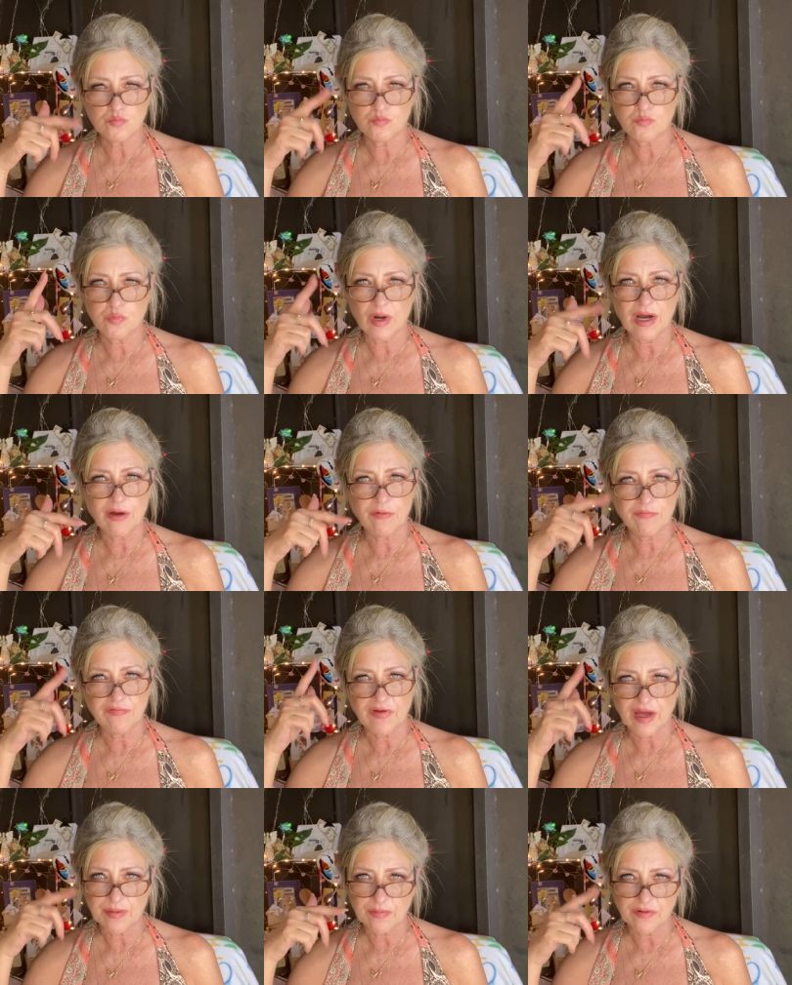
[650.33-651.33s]
brow
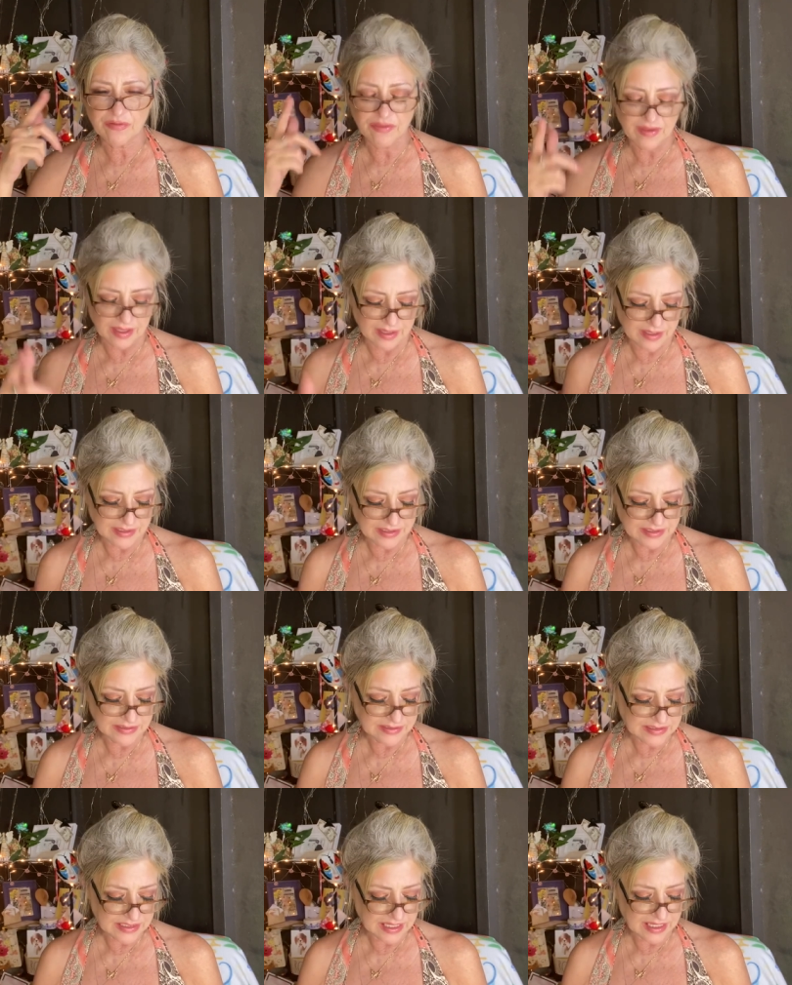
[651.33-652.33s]
fiber things,
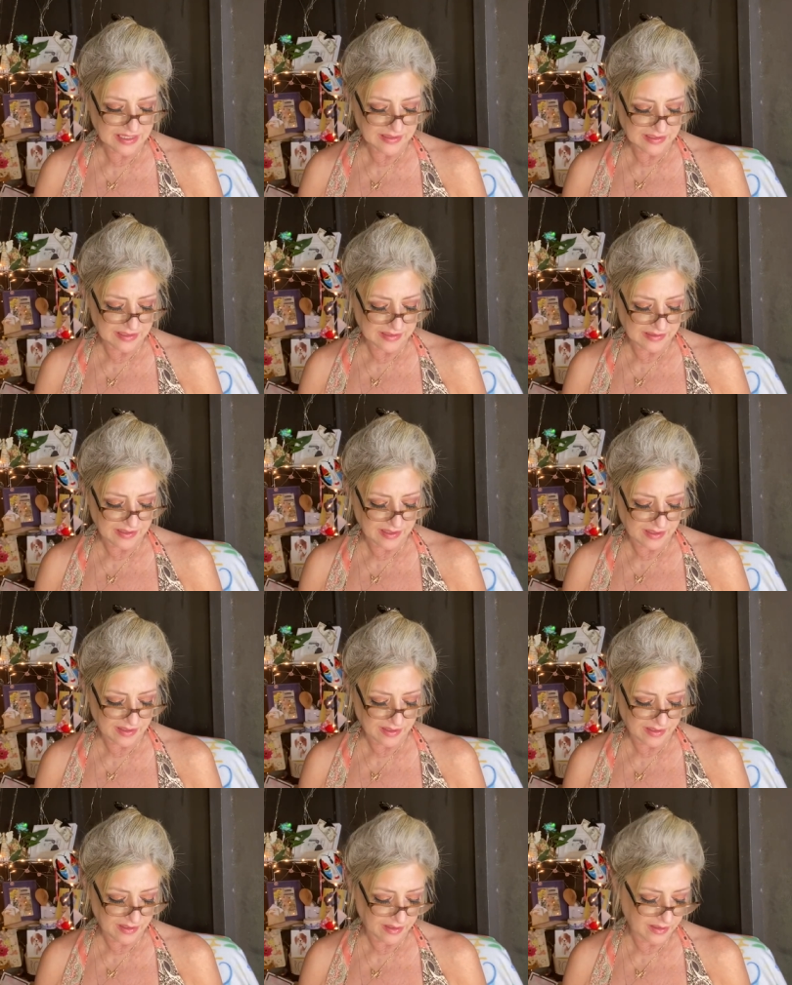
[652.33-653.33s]
and then
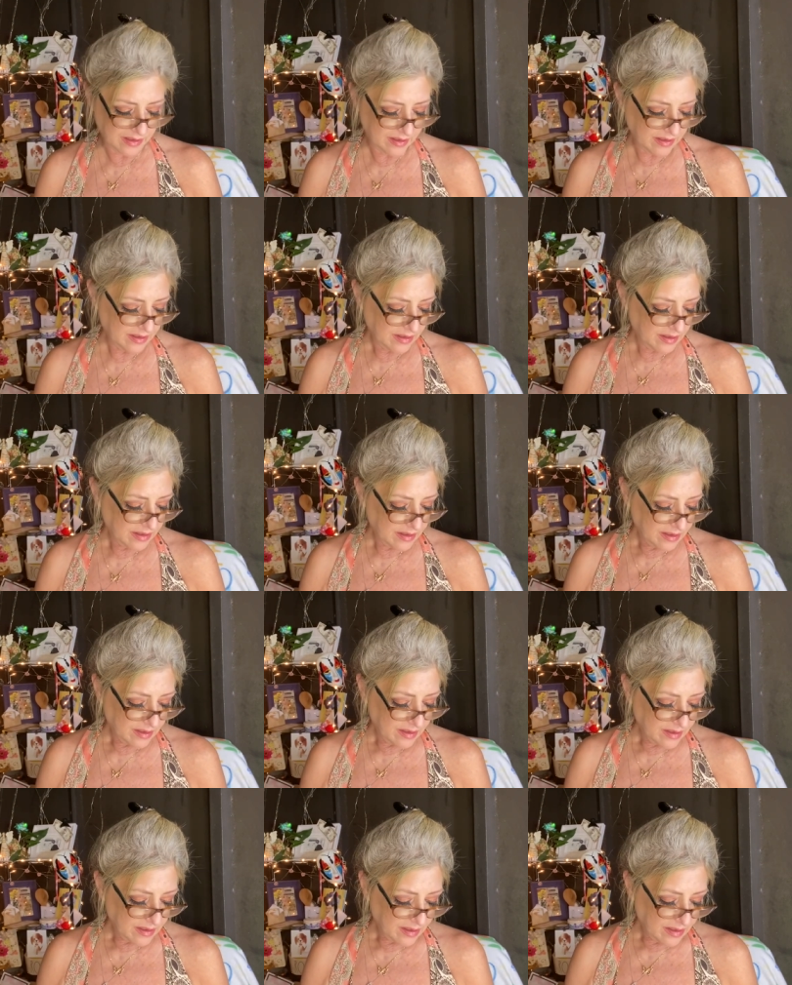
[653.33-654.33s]
the
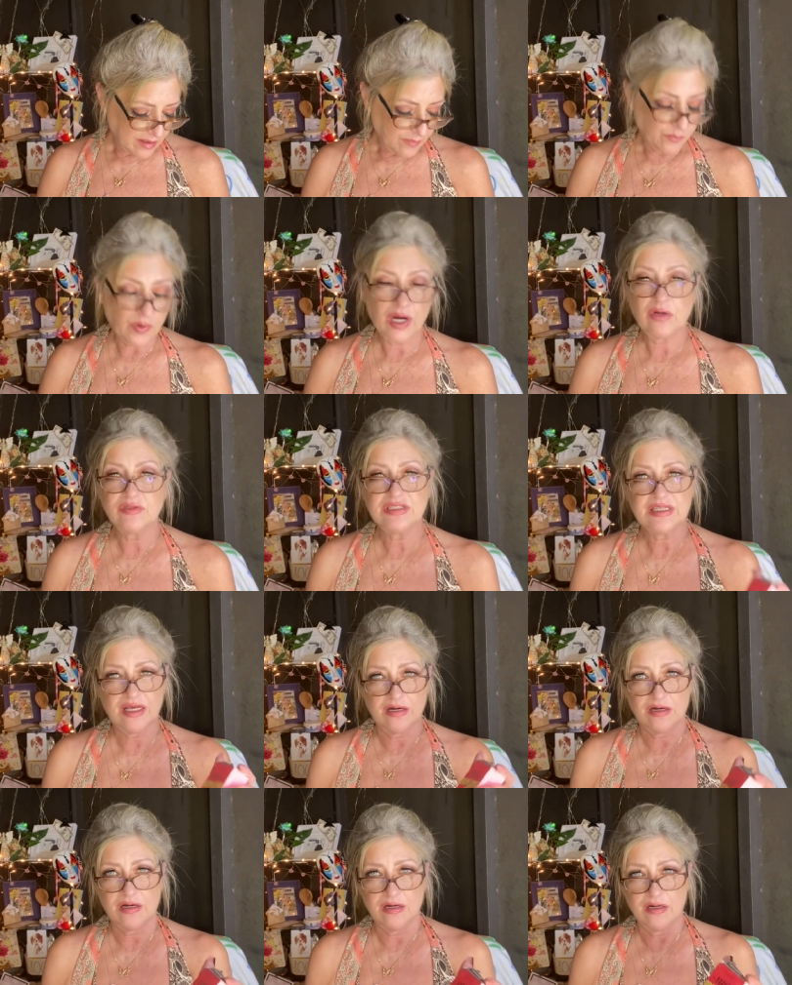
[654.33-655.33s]
brow setter.